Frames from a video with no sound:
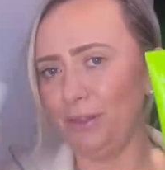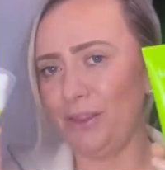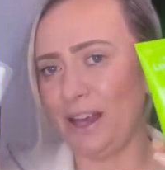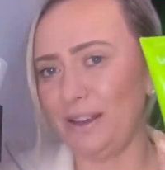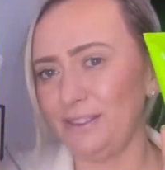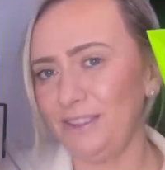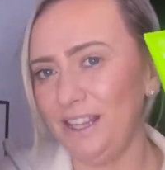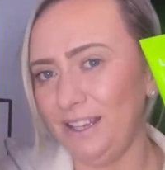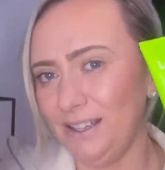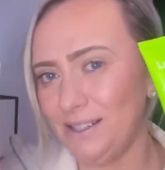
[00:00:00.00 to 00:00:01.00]
that
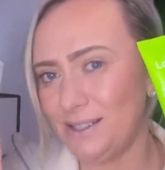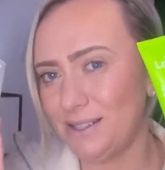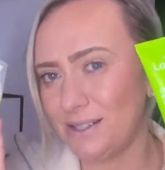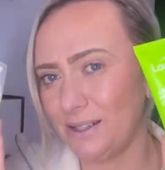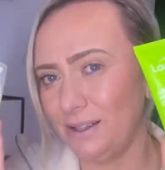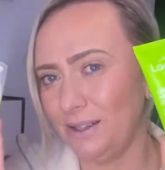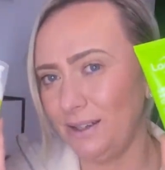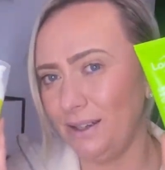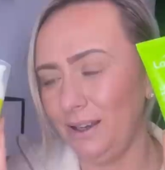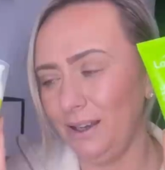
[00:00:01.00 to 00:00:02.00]
this
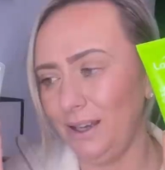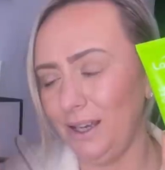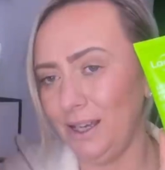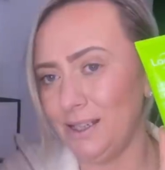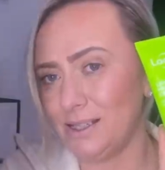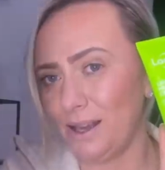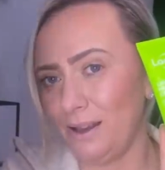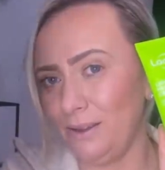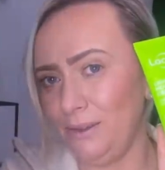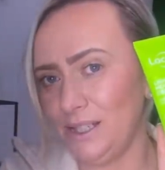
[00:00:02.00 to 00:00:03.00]
is
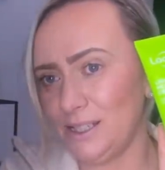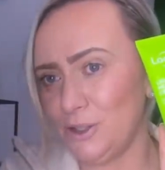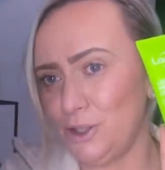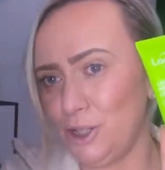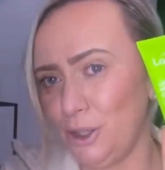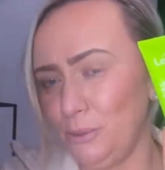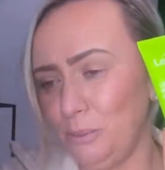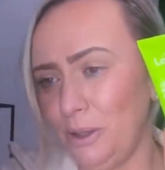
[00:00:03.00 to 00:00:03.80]
this is dupe